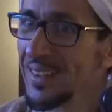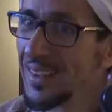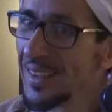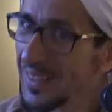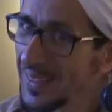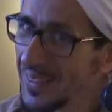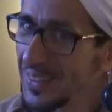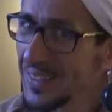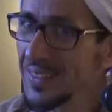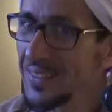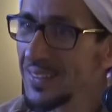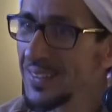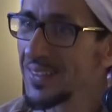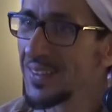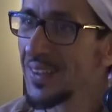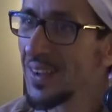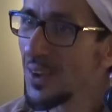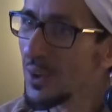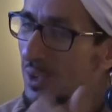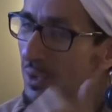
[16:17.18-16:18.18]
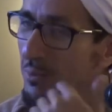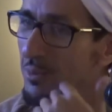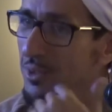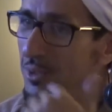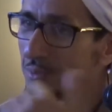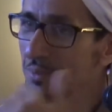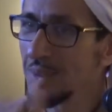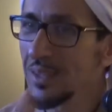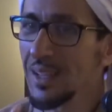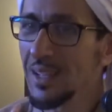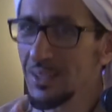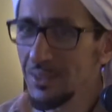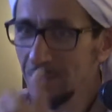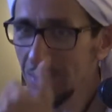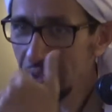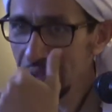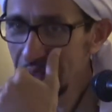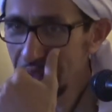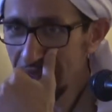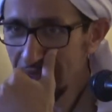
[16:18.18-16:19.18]
And then, okay, Bismillah,
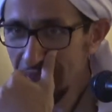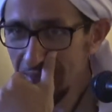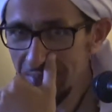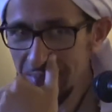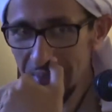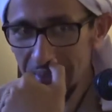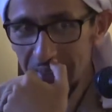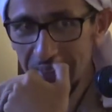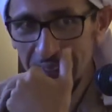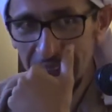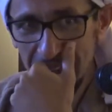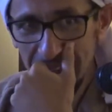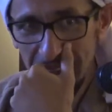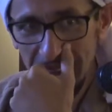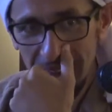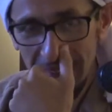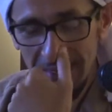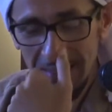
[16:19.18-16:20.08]
talk after that.